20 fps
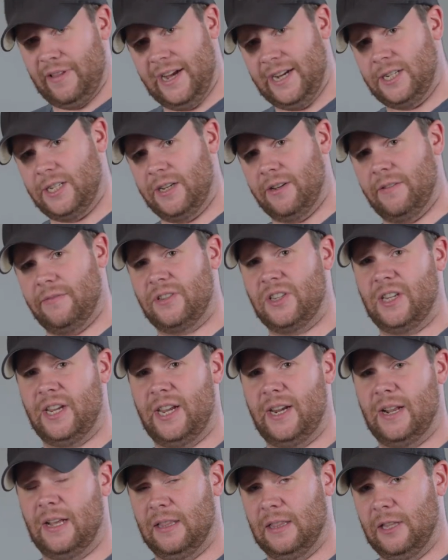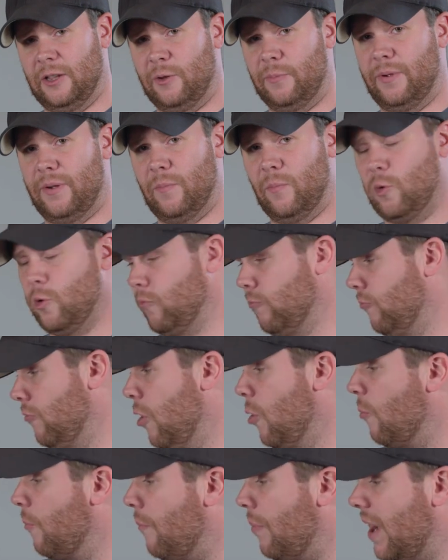liked to have seen a little bit more
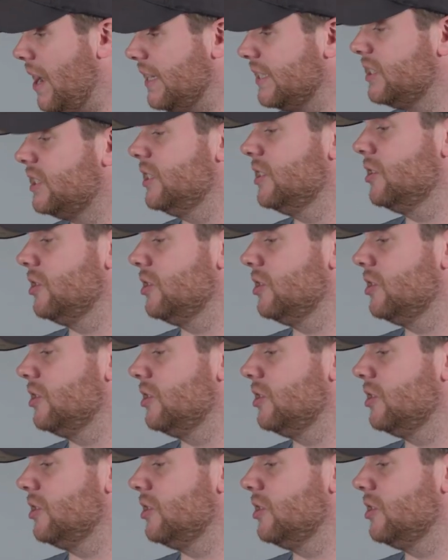robust